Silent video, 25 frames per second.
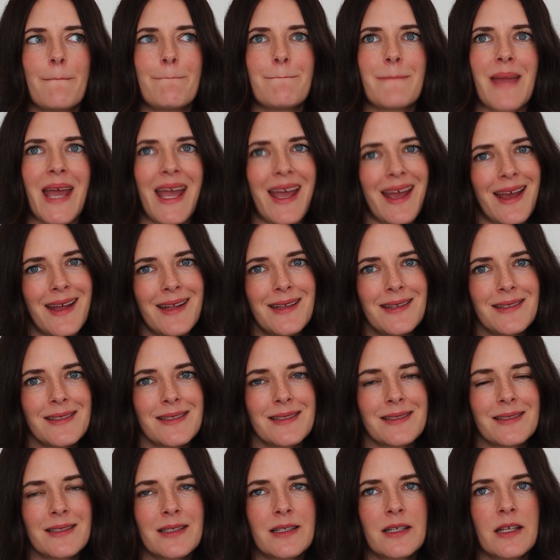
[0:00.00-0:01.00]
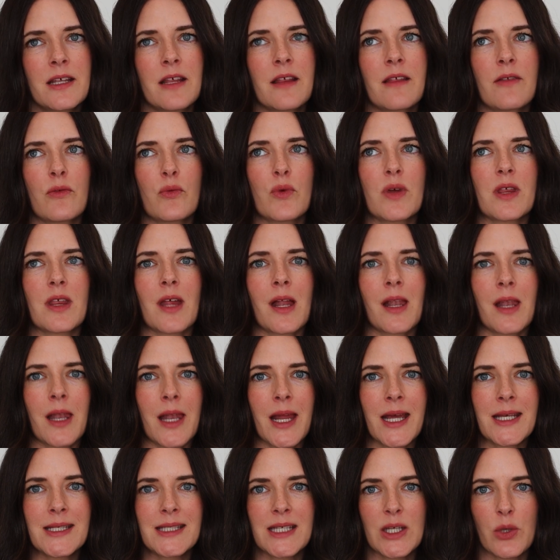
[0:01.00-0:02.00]
pants with
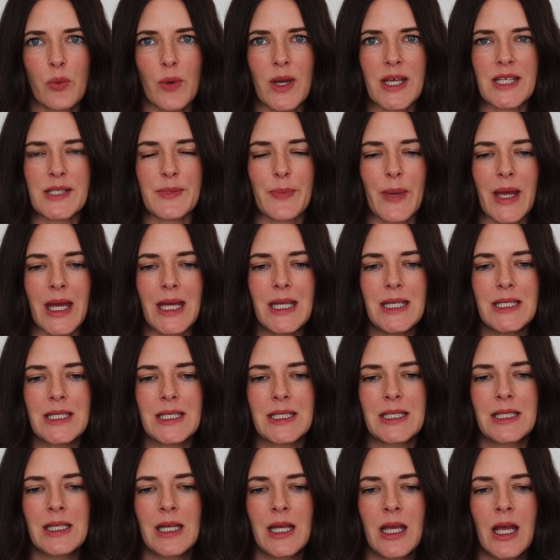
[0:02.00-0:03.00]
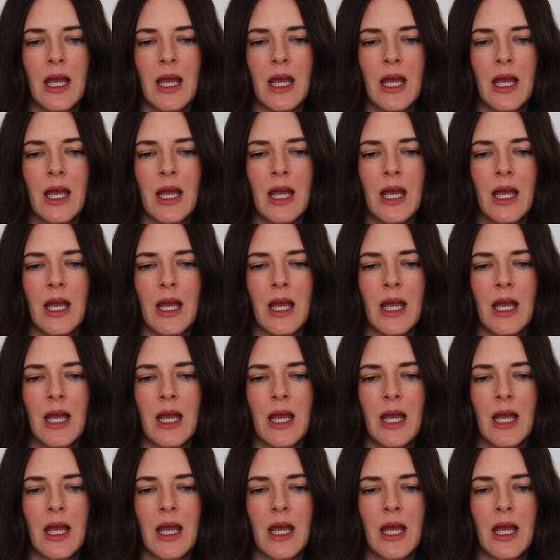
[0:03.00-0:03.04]
elastic waistband.